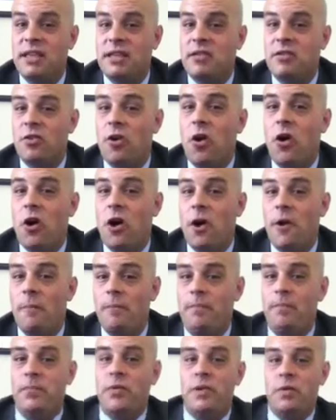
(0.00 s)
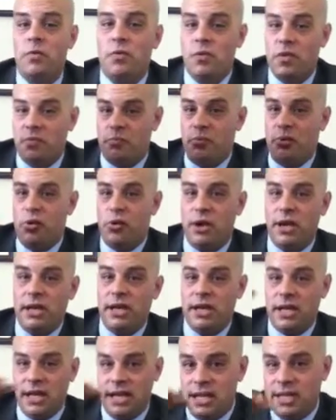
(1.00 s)
His law was
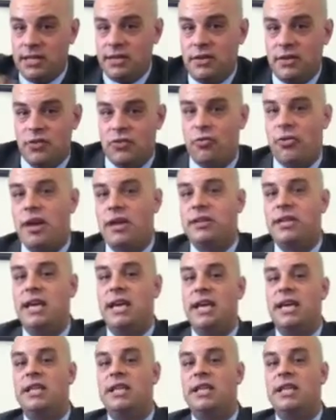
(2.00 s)
put directly